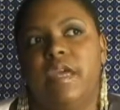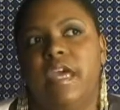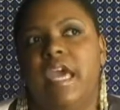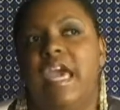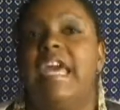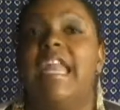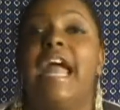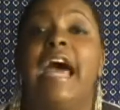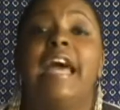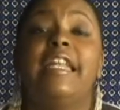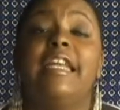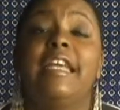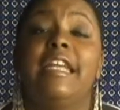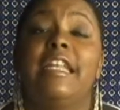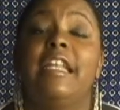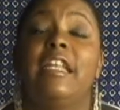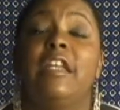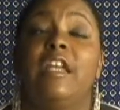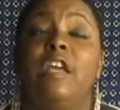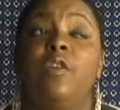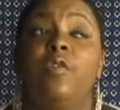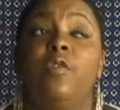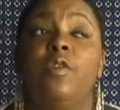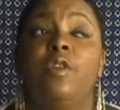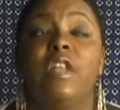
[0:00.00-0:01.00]
And I
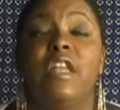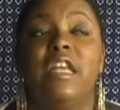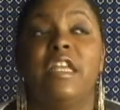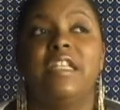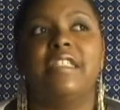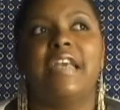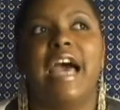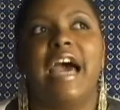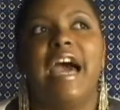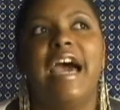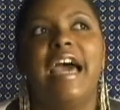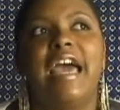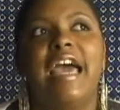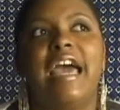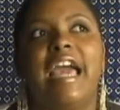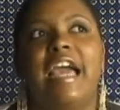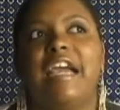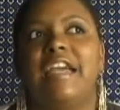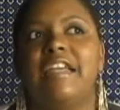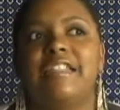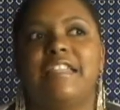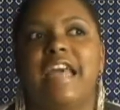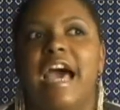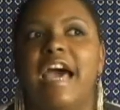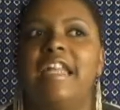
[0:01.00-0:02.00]
didn't, because
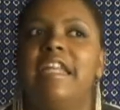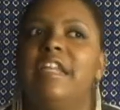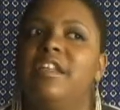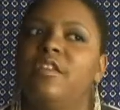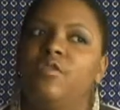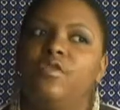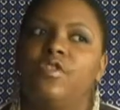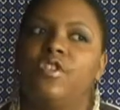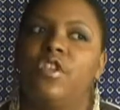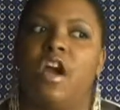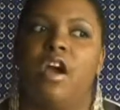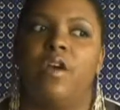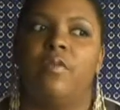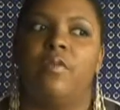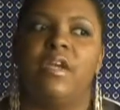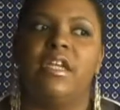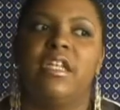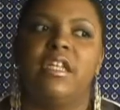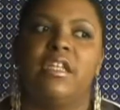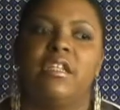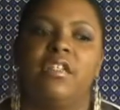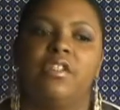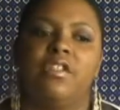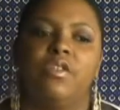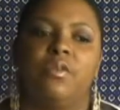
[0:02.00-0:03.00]
I didn't start
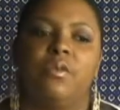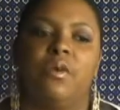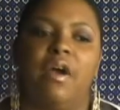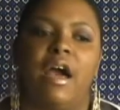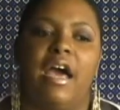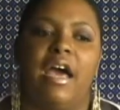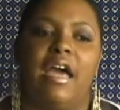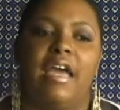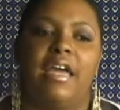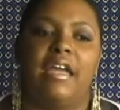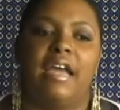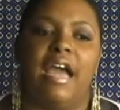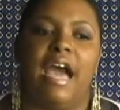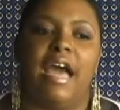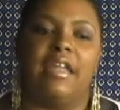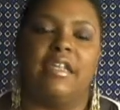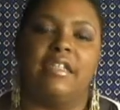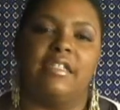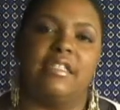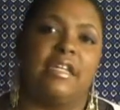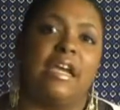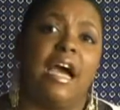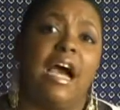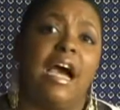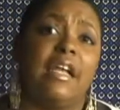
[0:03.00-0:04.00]
reading until I got
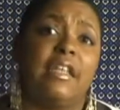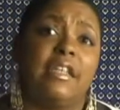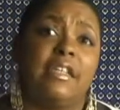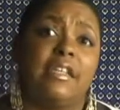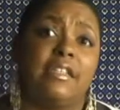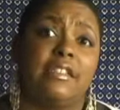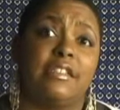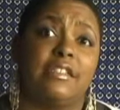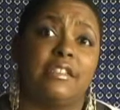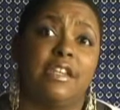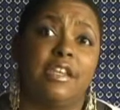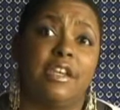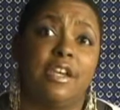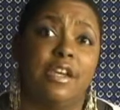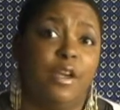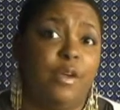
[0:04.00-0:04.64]
into college,